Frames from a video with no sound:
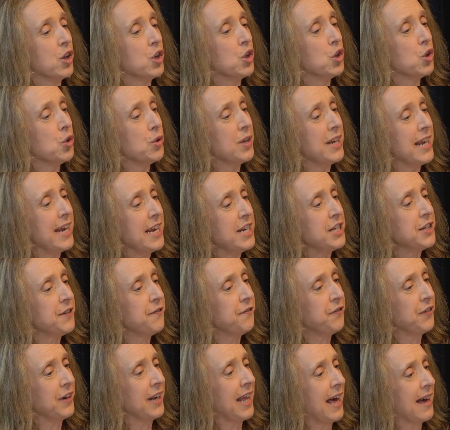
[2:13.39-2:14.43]
You need to
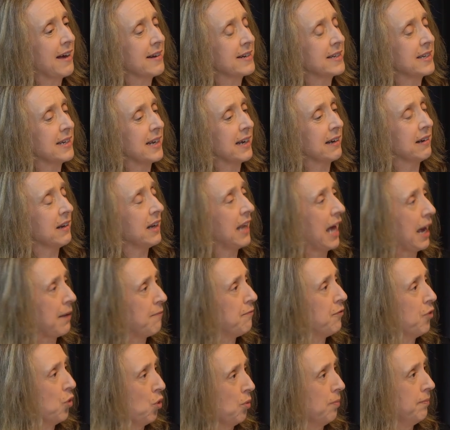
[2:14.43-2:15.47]
fill out a
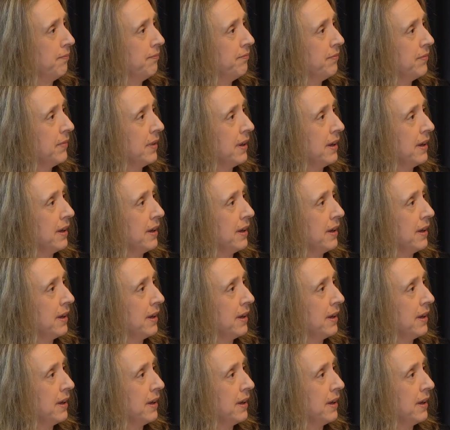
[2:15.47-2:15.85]
claim form.